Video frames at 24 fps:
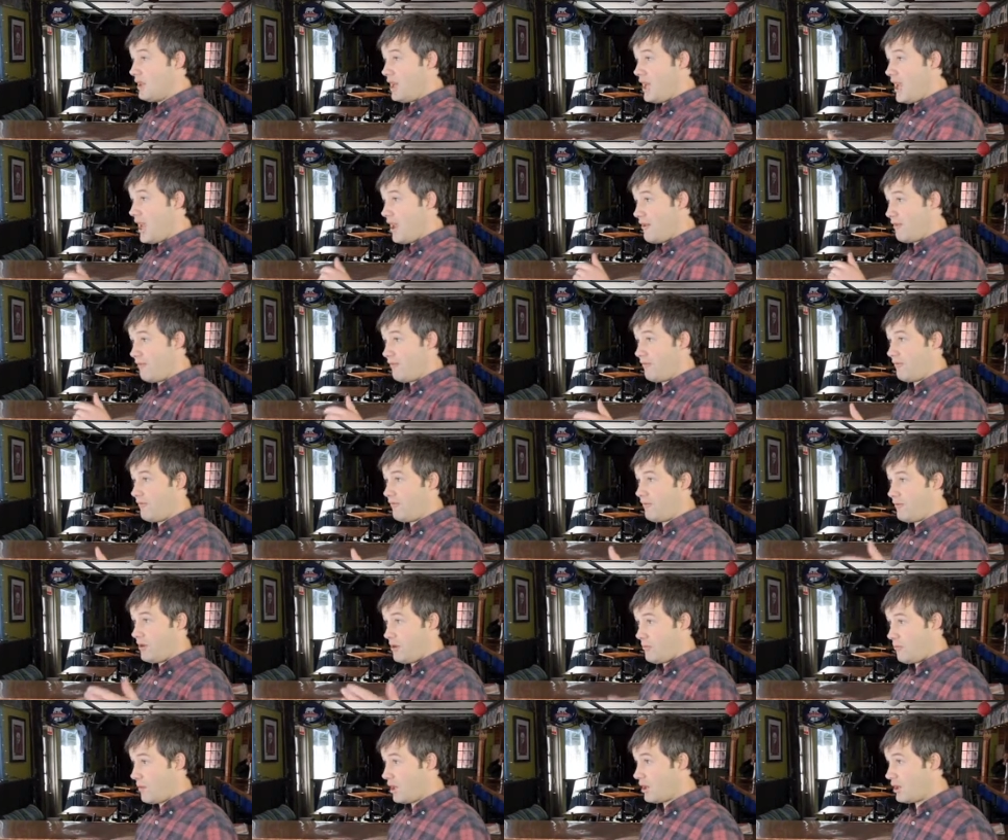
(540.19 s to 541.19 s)
if
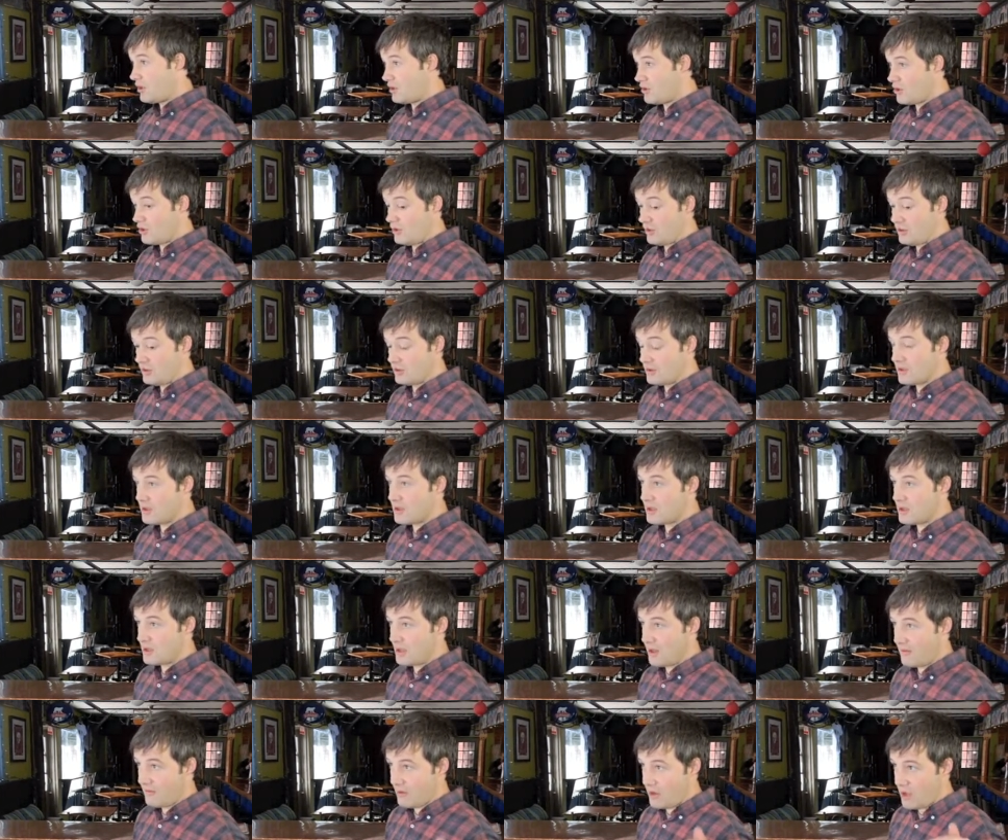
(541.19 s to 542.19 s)
my
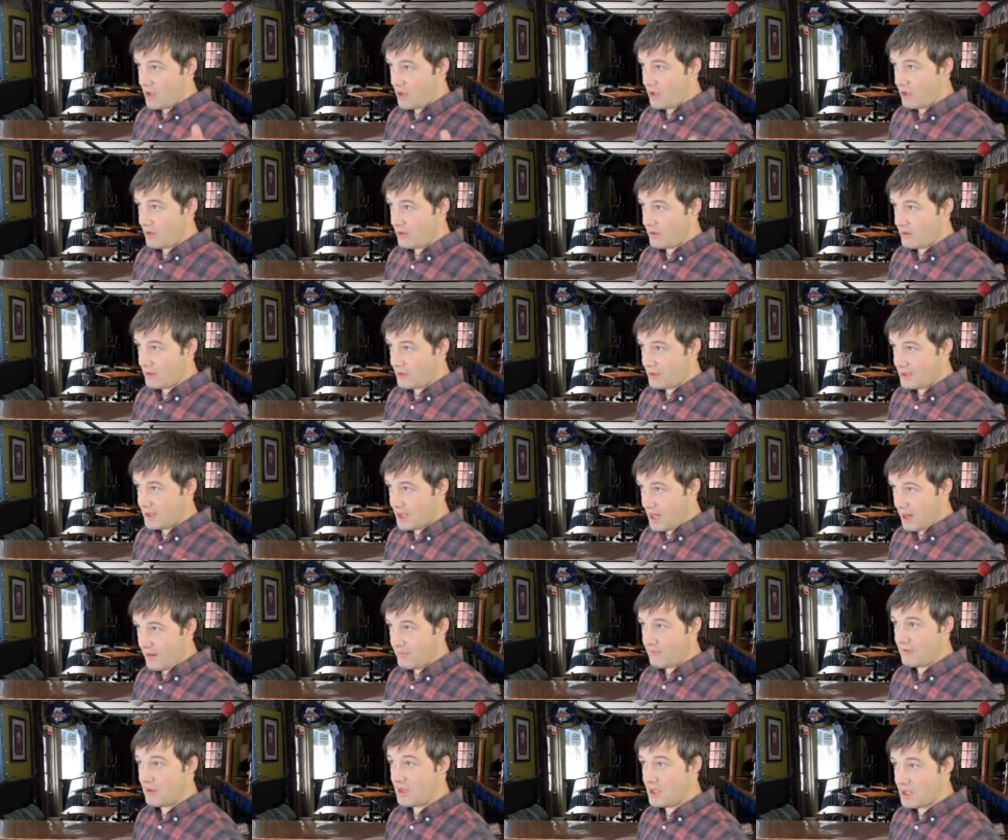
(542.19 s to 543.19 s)
consultants have not
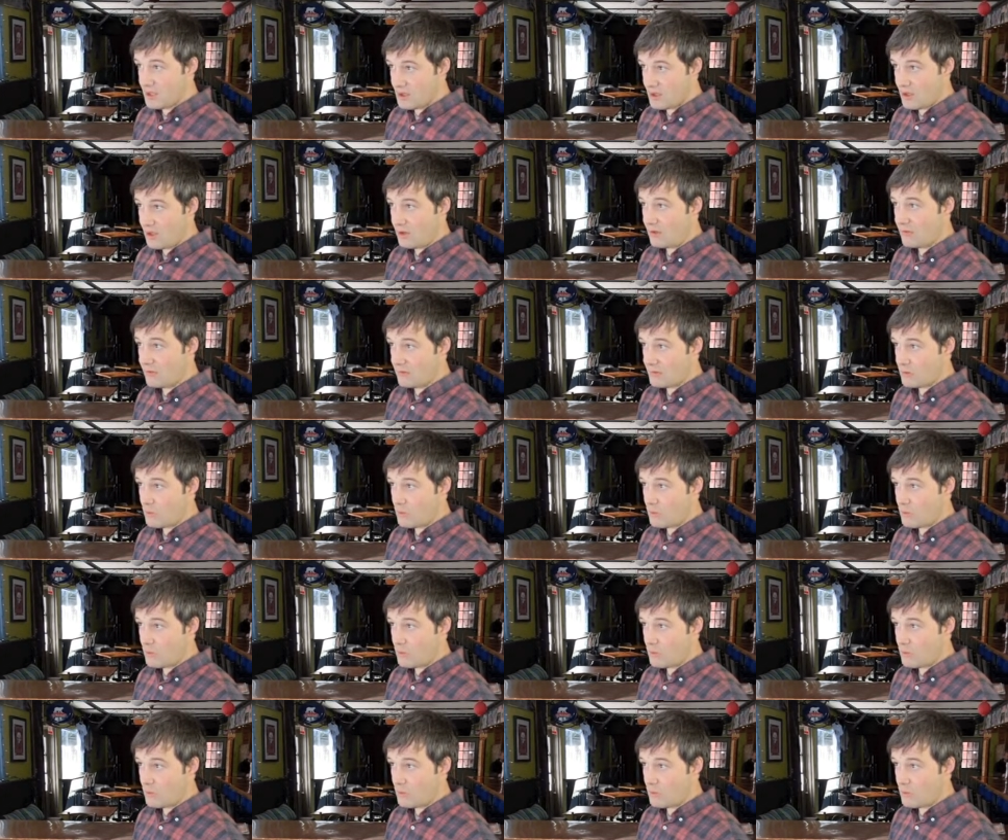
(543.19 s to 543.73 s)
definitely solved